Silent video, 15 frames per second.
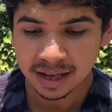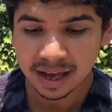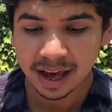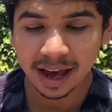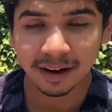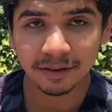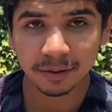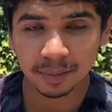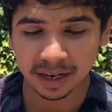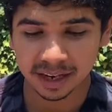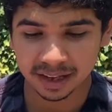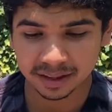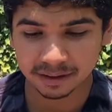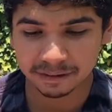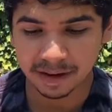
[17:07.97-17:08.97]
Everybody
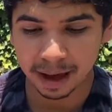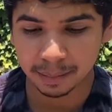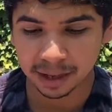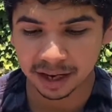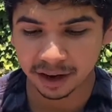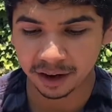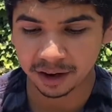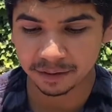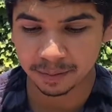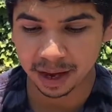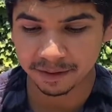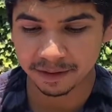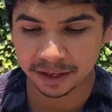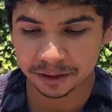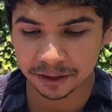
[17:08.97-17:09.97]
in the family heard of my
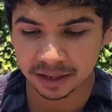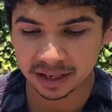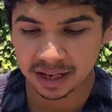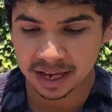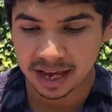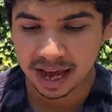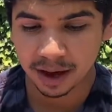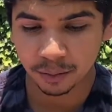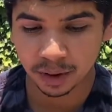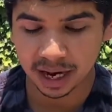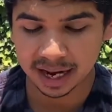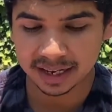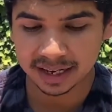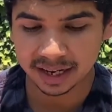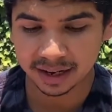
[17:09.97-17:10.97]
vision and what I
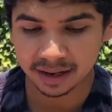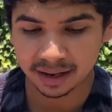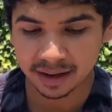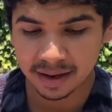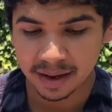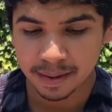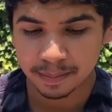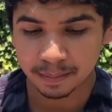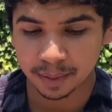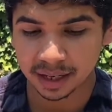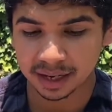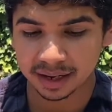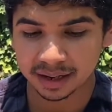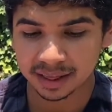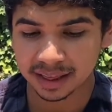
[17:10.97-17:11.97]
did,
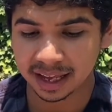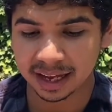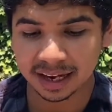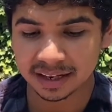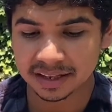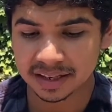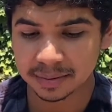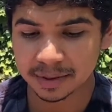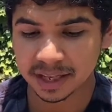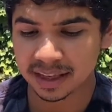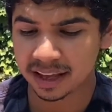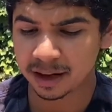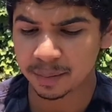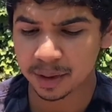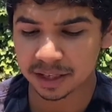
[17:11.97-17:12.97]
but they didn't seem to
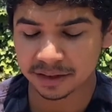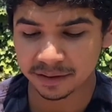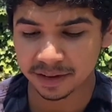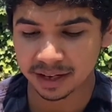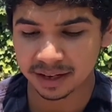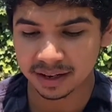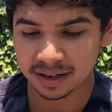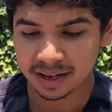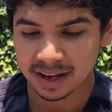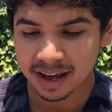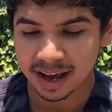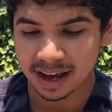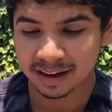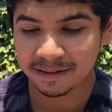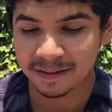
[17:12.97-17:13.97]
think much of it.
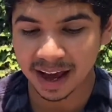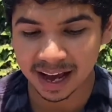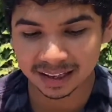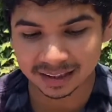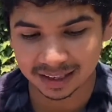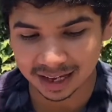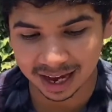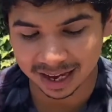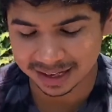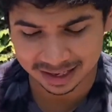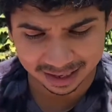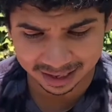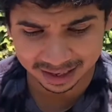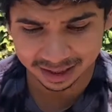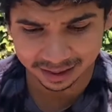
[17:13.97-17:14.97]
In fact, I
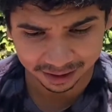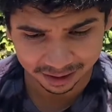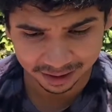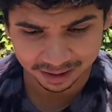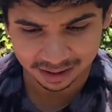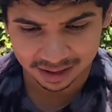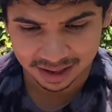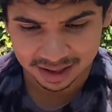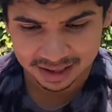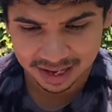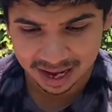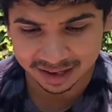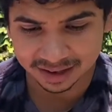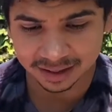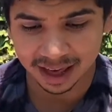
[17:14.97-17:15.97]
didn't either,
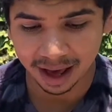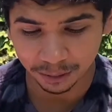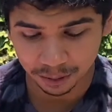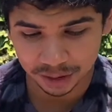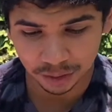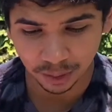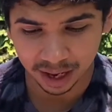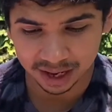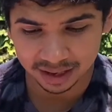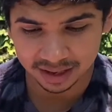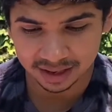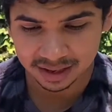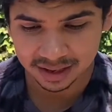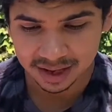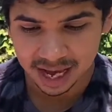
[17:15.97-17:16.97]
and that was right.
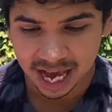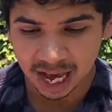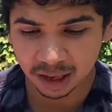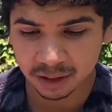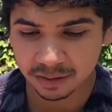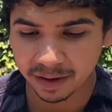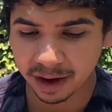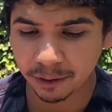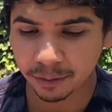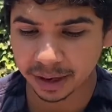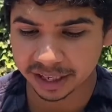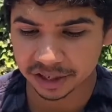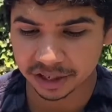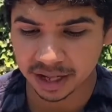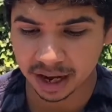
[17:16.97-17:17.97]
I was very
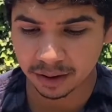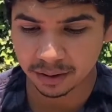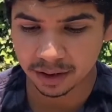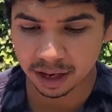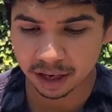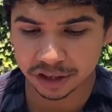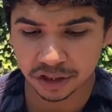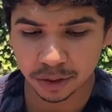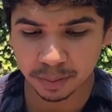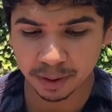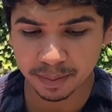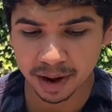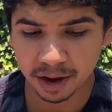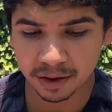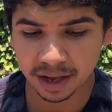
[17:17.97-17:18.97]
rich now, a super
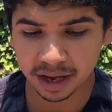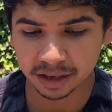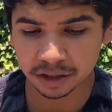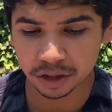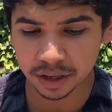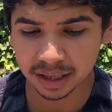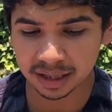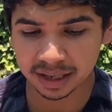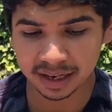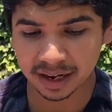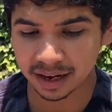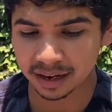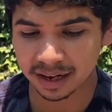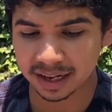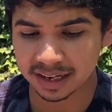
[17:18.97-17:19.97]
myriad
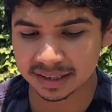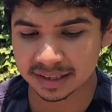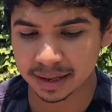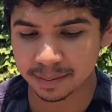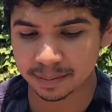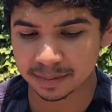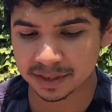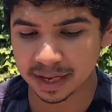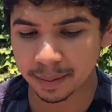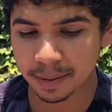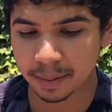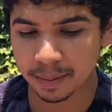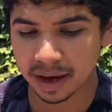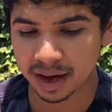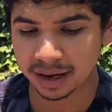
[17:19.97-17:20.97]
trillionaire in a
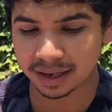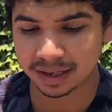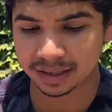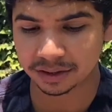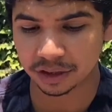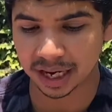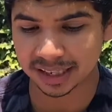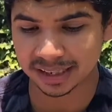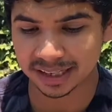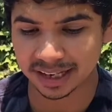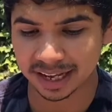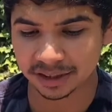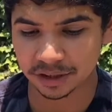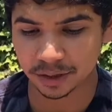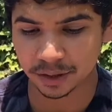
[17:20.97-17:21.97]
samapati
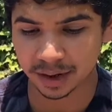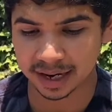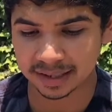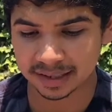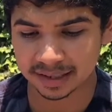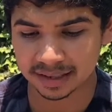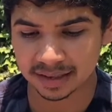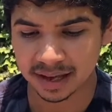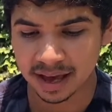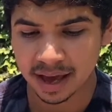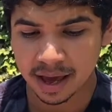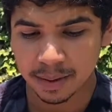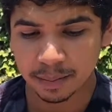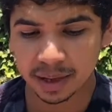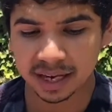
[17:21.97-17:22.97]
transcendental graces,
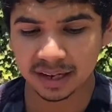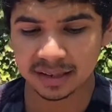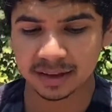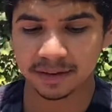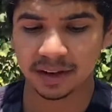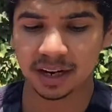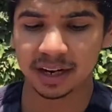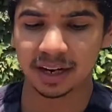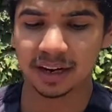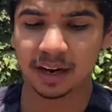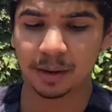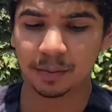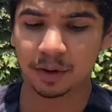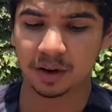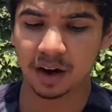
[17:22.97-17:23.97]
because of good,
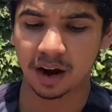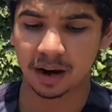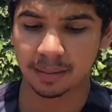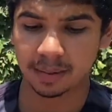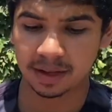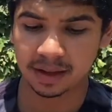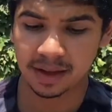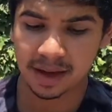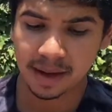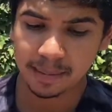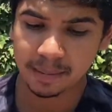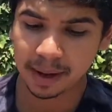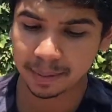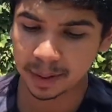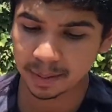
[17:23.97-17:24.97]
humble karma,
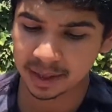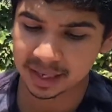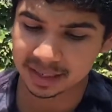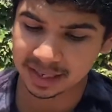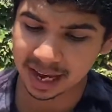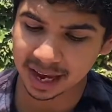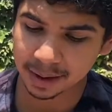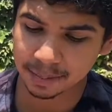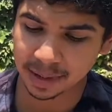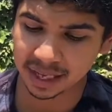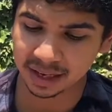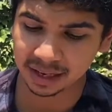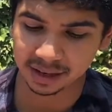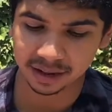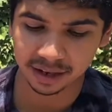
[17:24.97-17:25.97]
maybe because I had
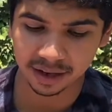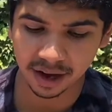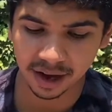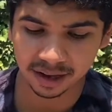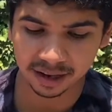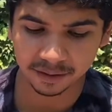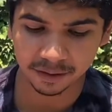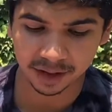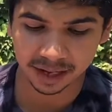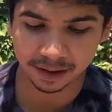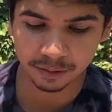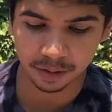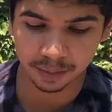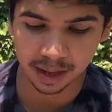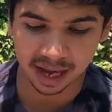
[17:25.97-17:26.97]
pitied the dog and
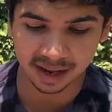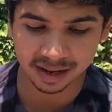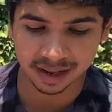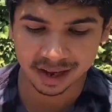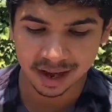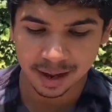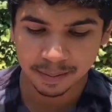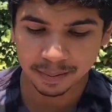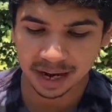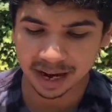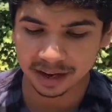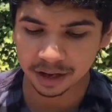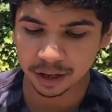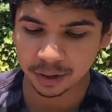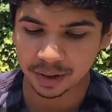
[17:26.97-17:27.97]
forgiven men, but I
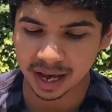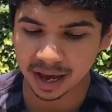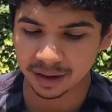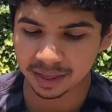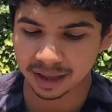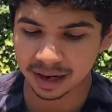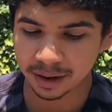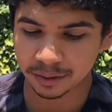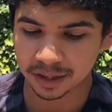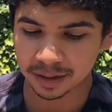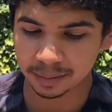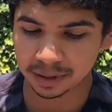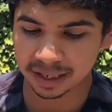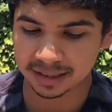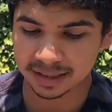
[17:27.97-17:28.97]
knew now that I was a
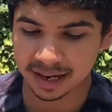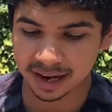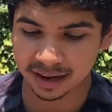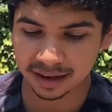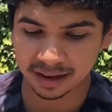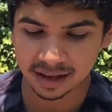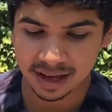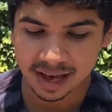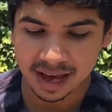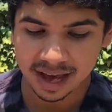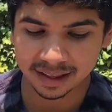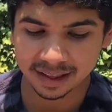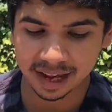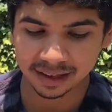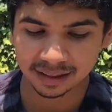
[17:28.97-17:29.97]
bliss heir,
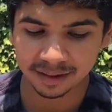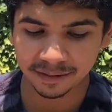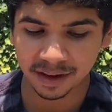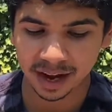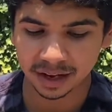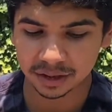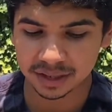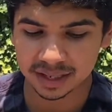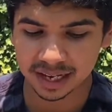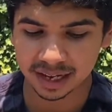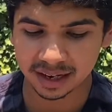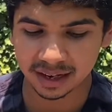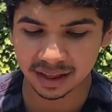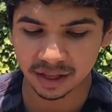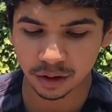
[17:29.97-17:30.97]
and that the final
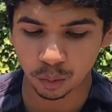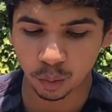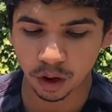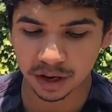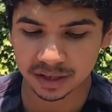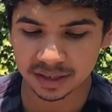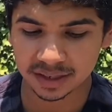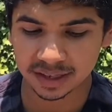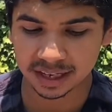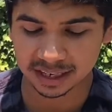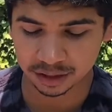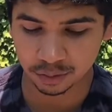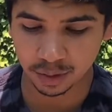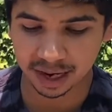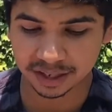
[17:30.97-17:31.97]
sin, the worst,
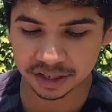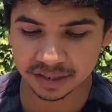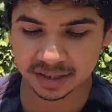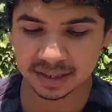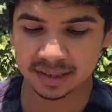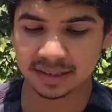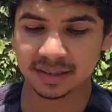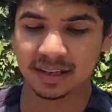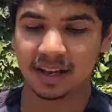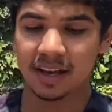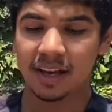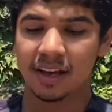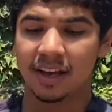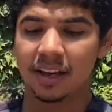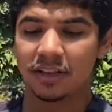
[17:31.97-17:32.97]
is righteousness.
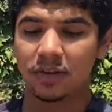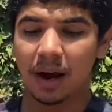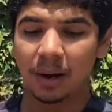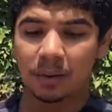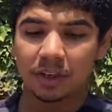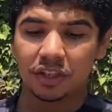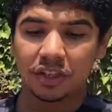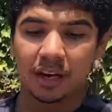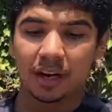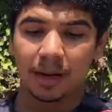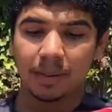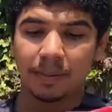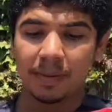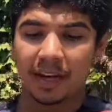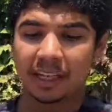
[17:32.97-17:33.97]
So I would shut
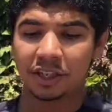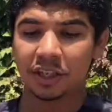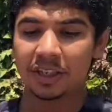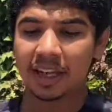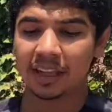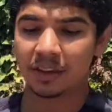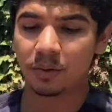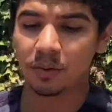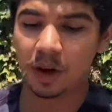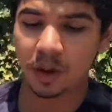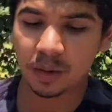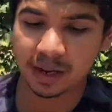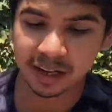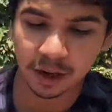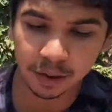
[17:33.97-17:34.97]
up and just hit the
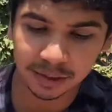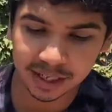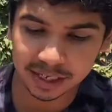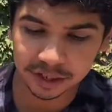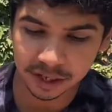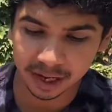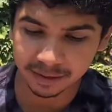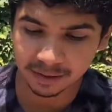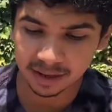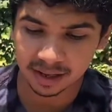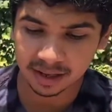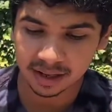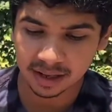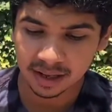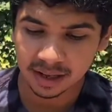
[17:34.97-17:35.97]
road and go see Jaffe.
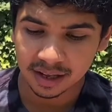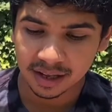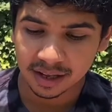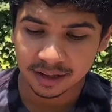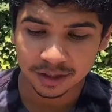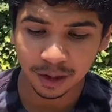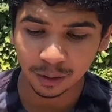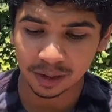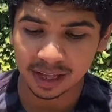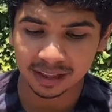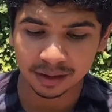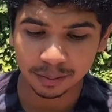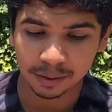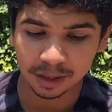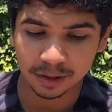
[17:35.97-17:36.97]
"Don't let
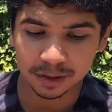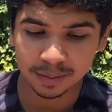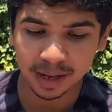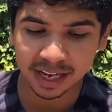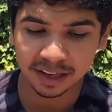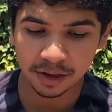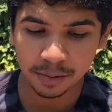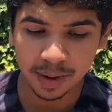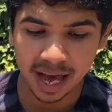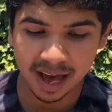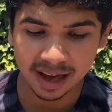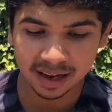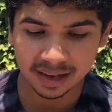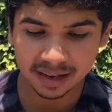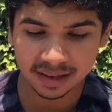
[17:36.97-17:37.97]
the blues make you
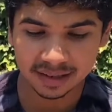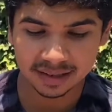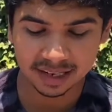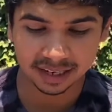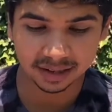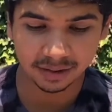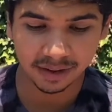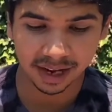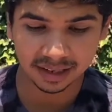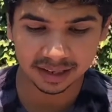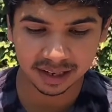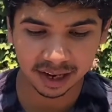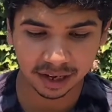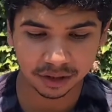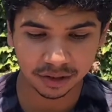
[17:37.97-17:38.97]
bad," sings Frank
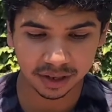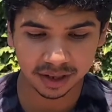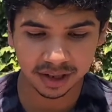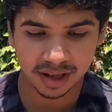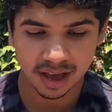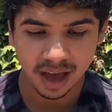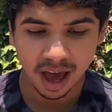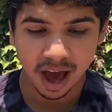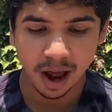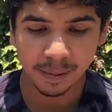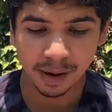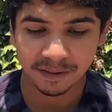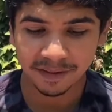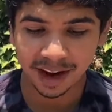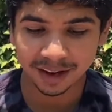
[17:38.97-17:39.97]
Sinatra. On
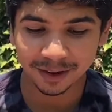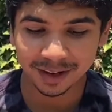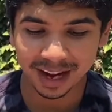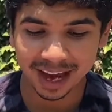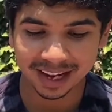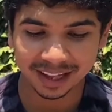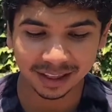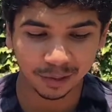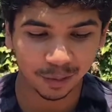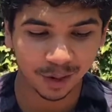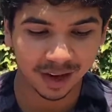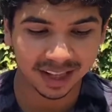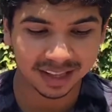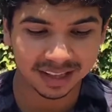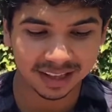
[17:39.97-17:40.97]
my final night in the
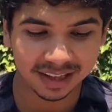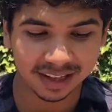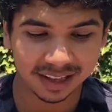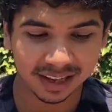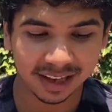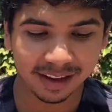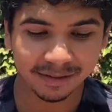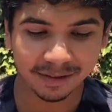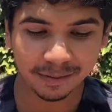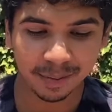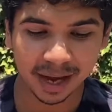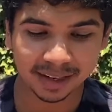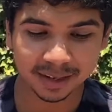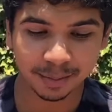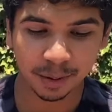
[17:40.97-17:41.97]
woods, the eve of
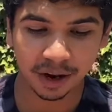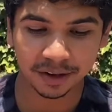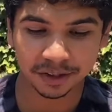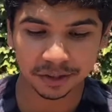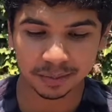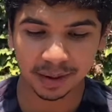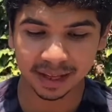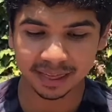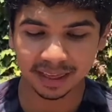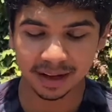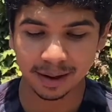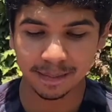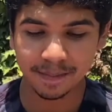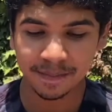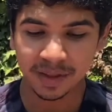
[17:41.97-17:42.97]
my departure by
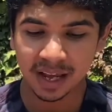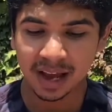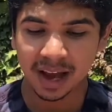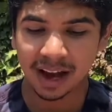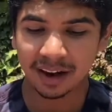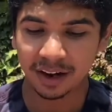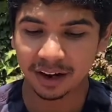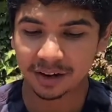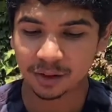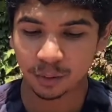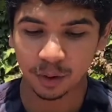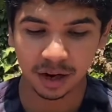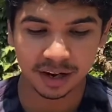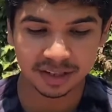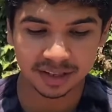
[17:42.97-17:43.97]
Thumb, I heard the
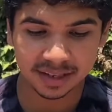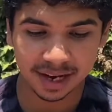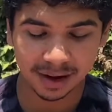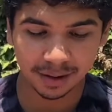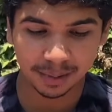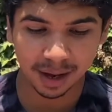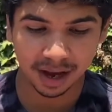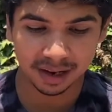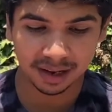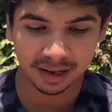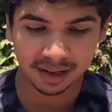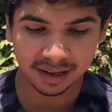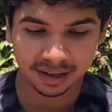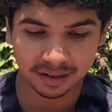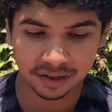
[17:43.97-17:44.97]
word star
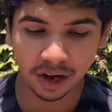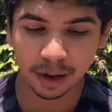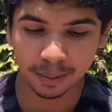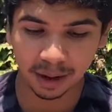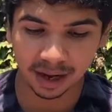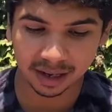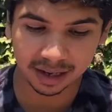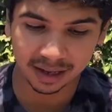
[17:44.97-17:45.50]
body,